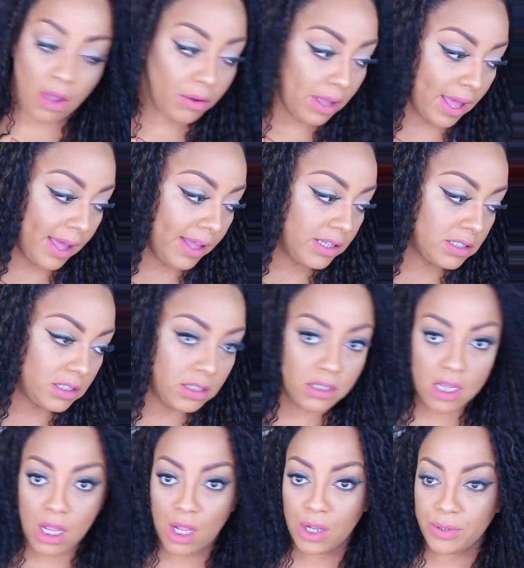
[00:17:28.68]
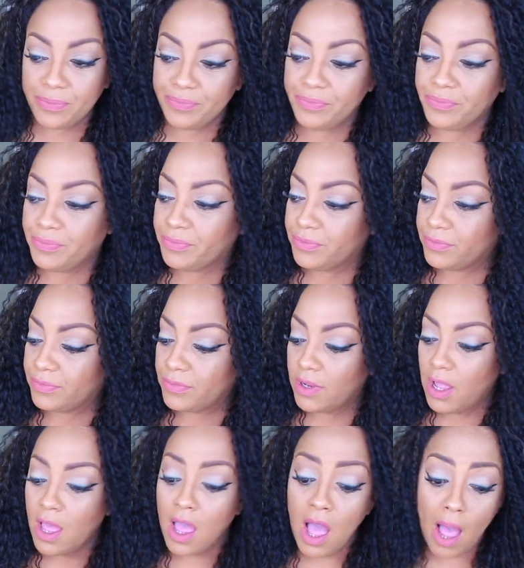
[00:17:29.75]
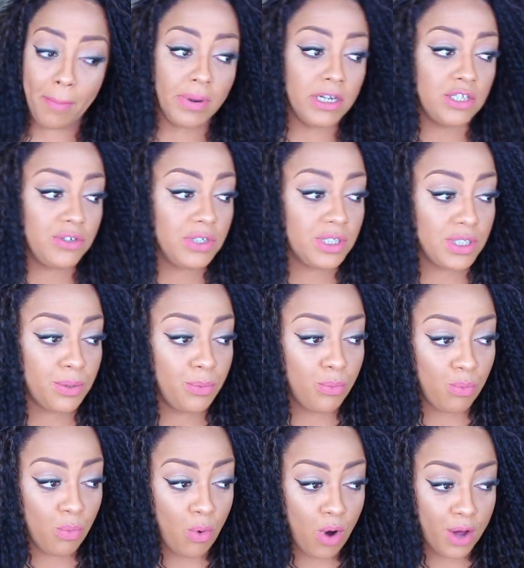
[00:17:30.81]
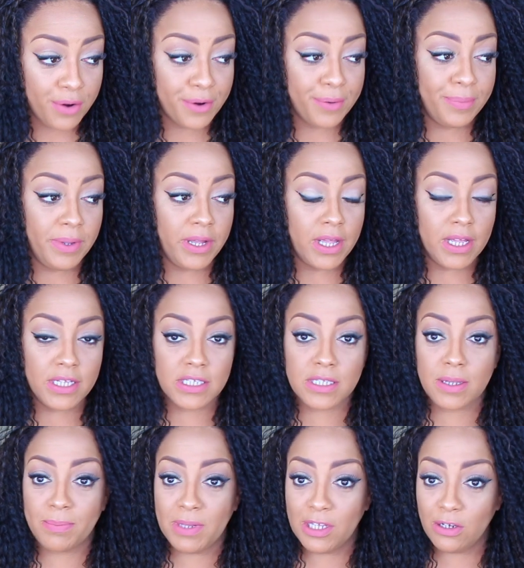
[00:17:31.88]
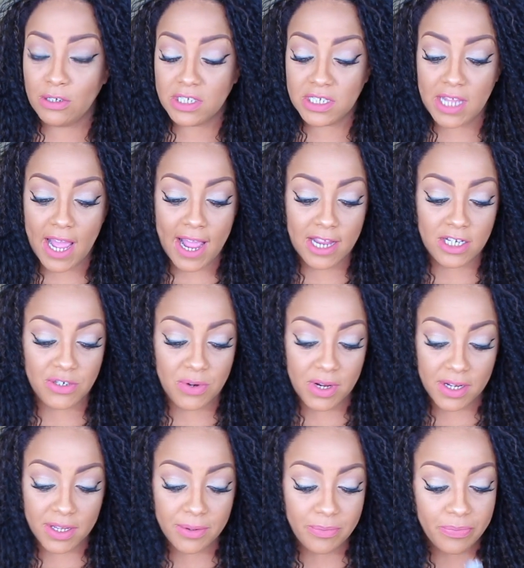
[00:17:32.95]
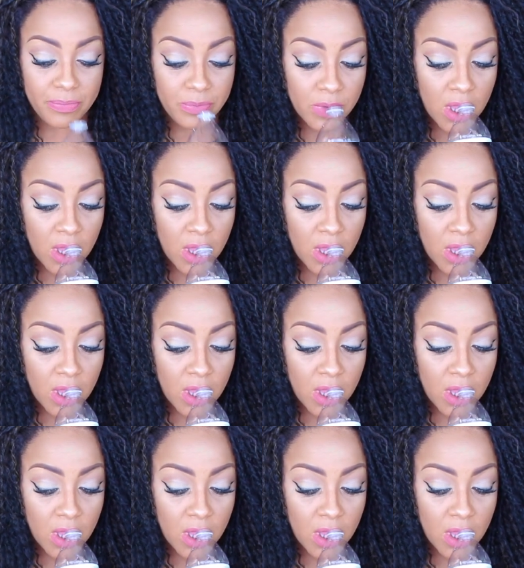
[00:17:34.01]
Okay, so I'm going to drink some water because I'm a little dehydrated.